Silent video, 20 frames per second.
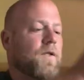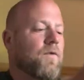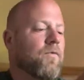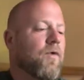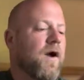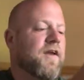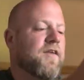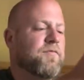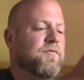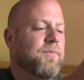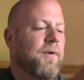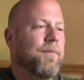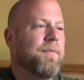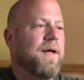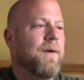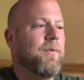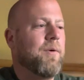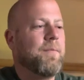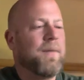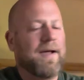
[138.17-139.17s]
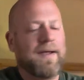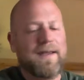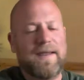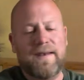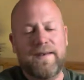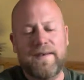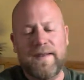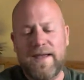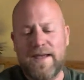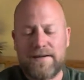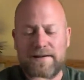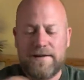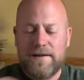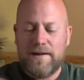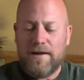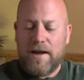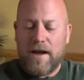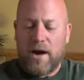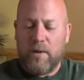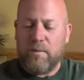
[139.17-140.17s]
Right, let's pop that one back in there.
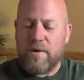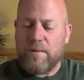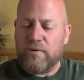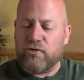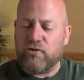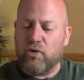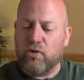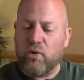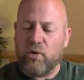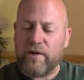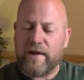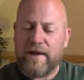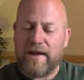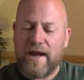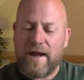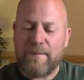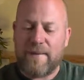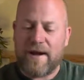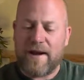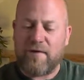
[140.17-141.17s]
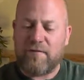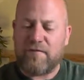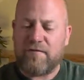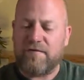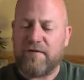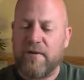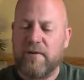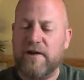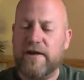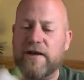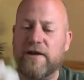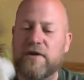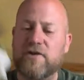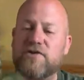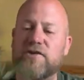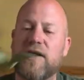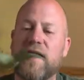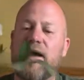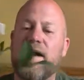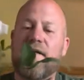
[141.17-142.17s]
And we were talking about
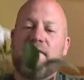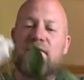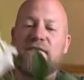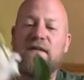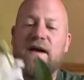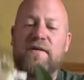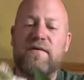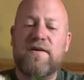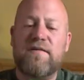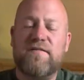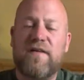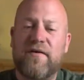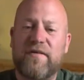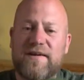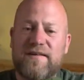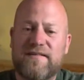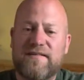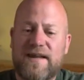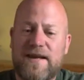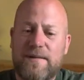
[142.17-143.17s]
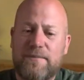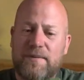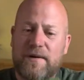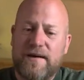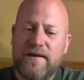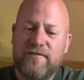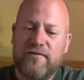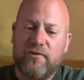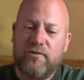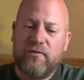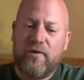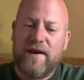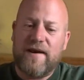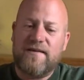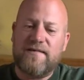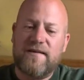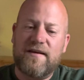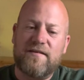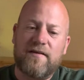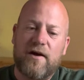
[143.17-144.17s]
foliage. Very, very deeply
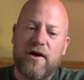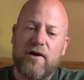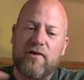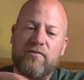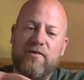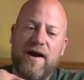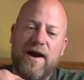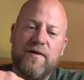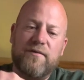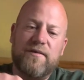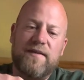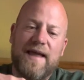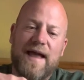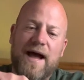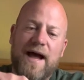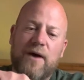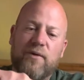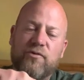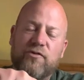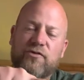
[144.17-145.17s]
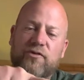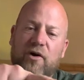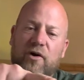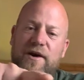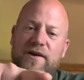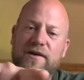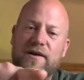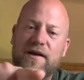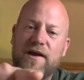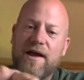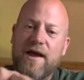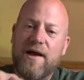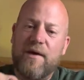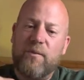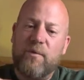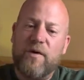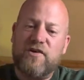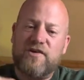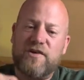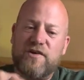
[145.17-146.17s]
serrated around the outside,
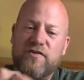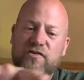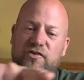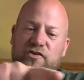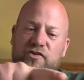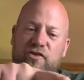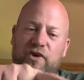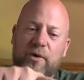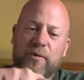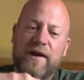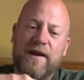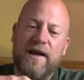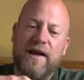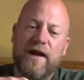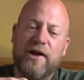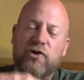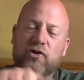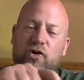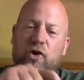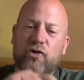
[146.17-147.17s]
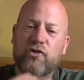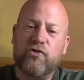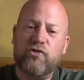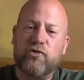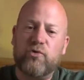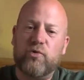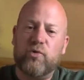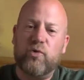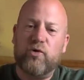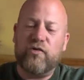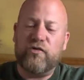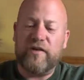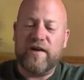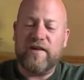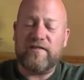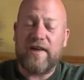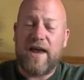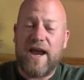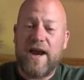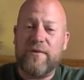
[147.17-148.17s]
which is showing a nod towards
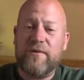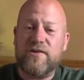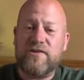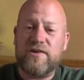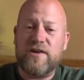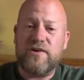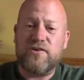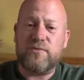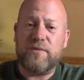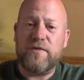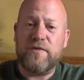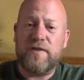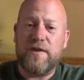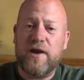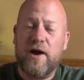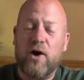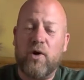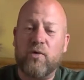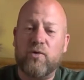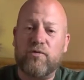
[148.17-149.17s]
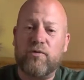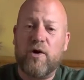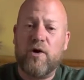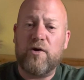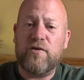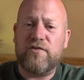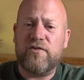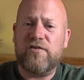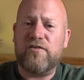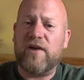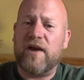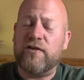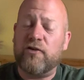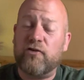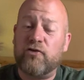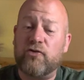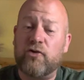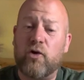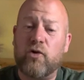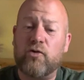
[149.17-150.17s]
its heritage with the old roses and the
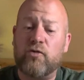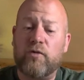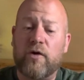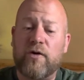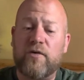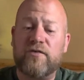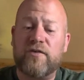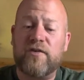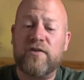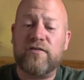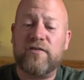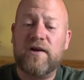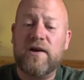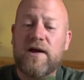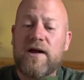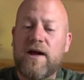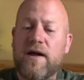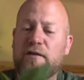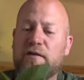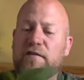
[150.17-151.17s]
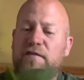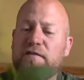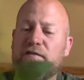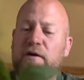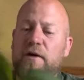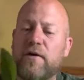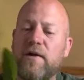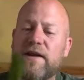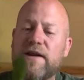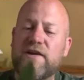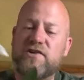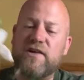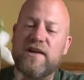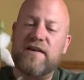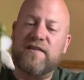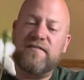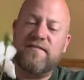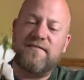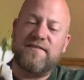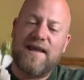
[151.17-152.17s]
dog roses. The foliage
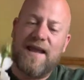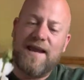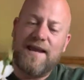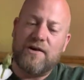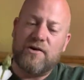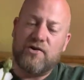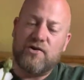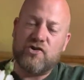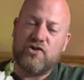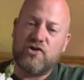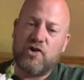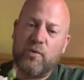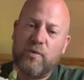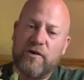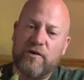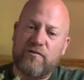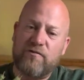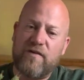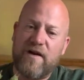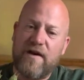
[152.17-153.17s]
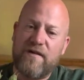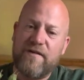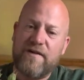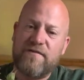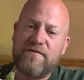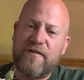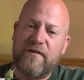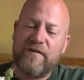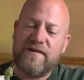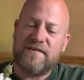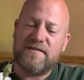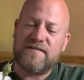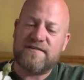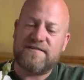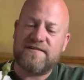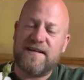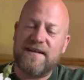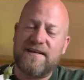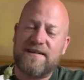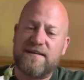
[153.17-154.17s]
is tinged with a very, very
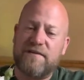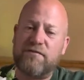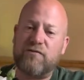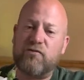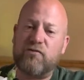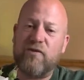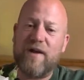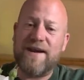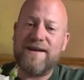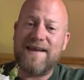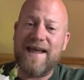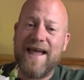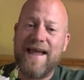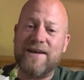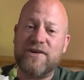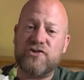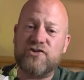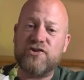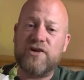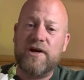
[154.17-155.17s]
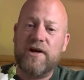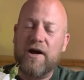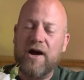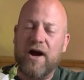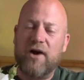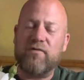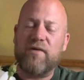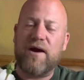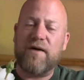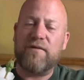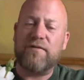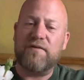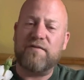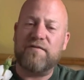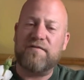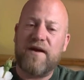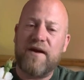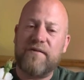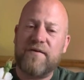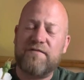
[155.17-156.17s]
distinctive red edge around the
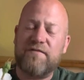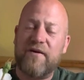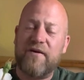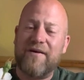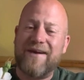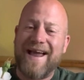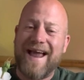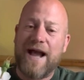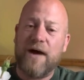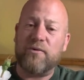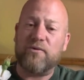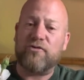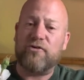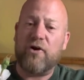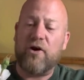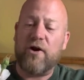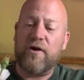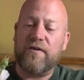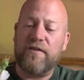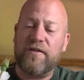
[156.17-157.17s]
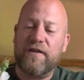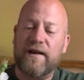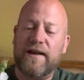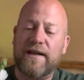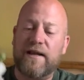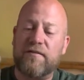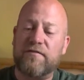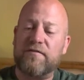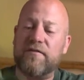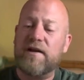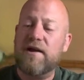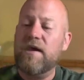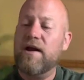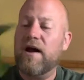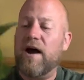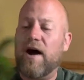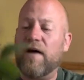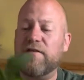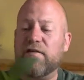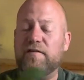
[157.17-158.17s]
very, very outside of the leaf.
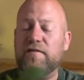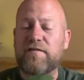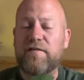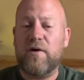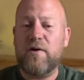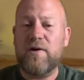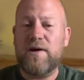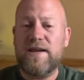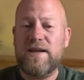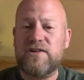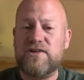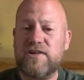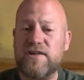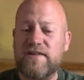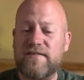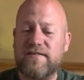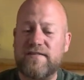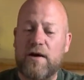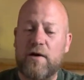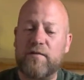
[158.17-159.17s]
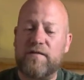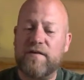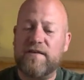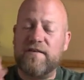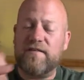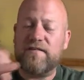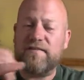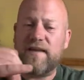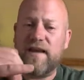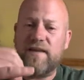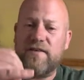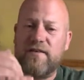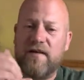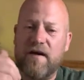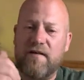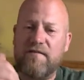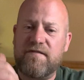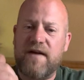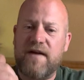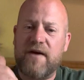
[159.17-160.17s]
And the foliage itself in the centre,
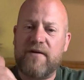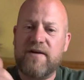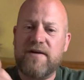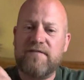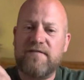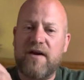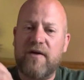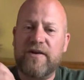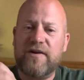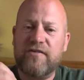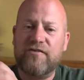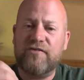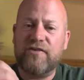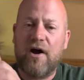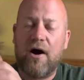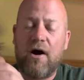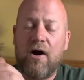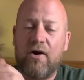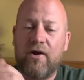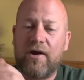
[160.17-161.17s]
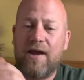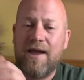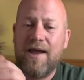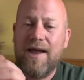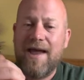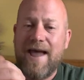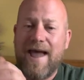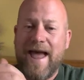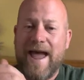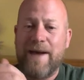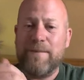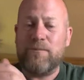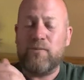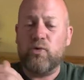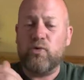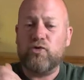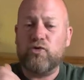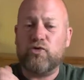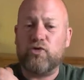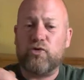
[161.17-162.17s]
a very, very dark
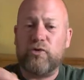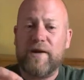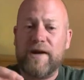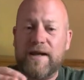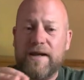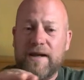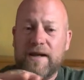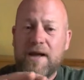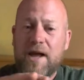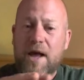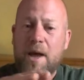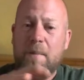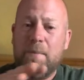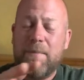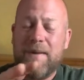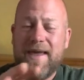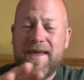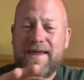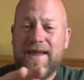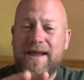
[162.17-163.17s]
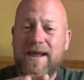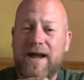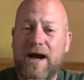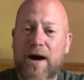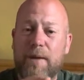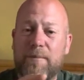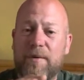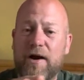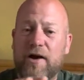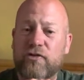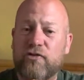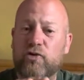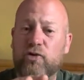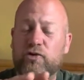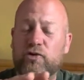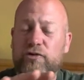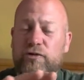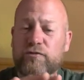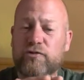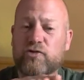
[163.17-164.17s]
emerald green, picking up a
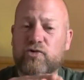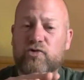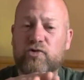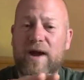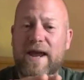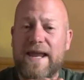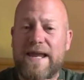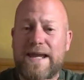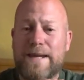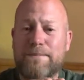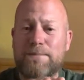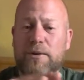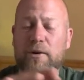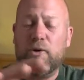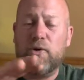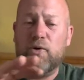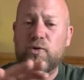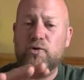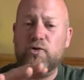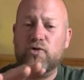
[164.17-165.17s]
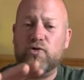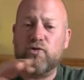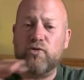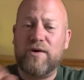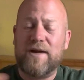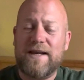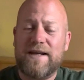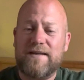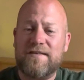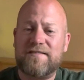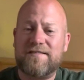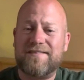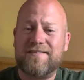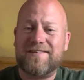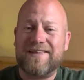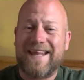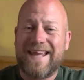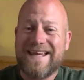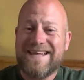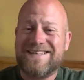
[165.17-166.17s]
sort of grey, blue, green
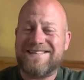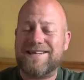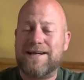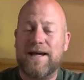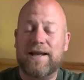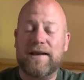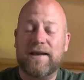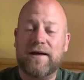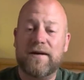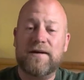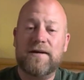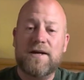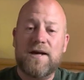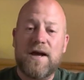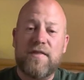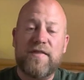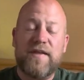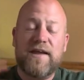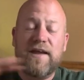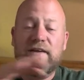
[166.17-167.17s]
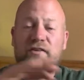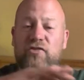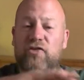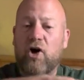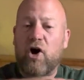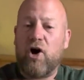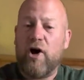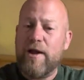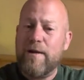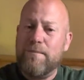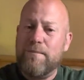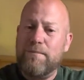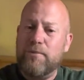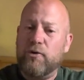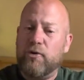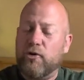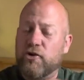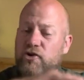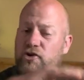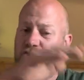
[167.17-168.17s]
slate colour. The entire
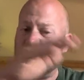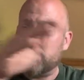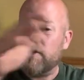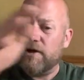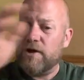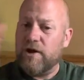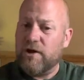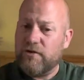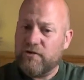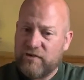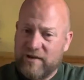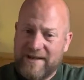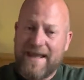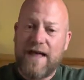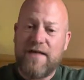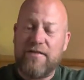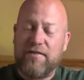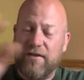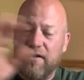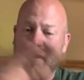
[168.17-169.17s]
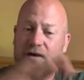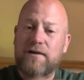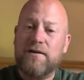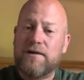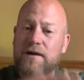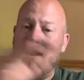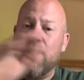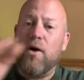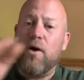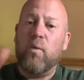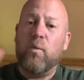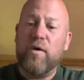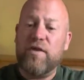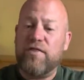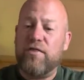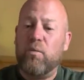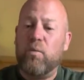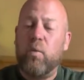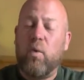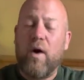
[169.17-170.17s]
bush together with
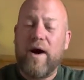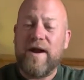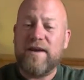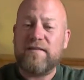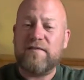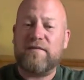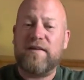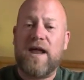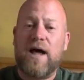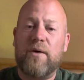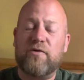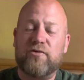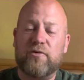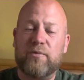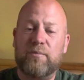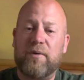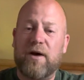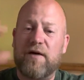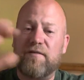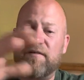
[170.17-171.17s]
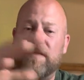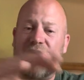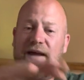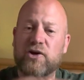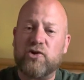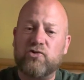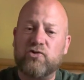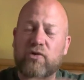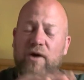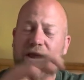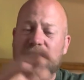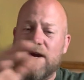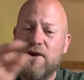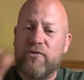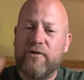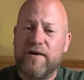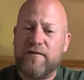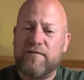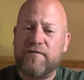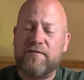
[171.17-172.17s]
the white flowers above and that
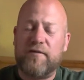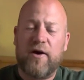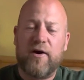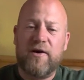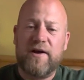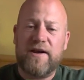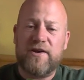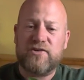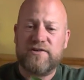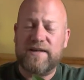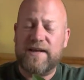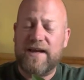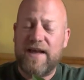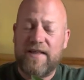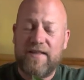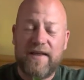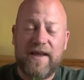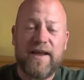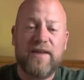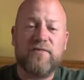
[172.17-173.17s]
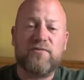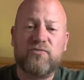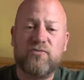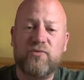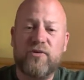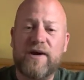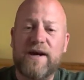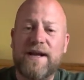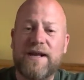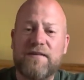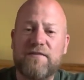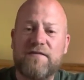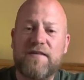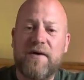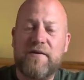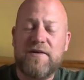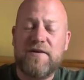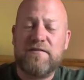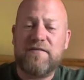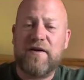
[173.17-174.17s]
grey-green foliage together is really
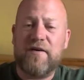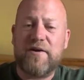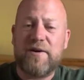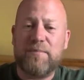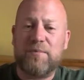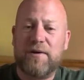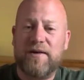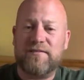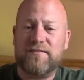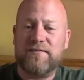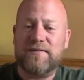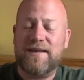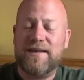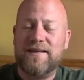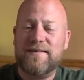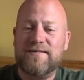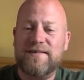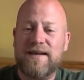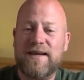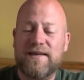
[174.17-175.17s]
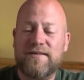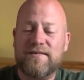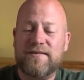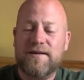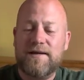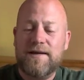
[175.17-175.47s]
very, very pleasant indeed.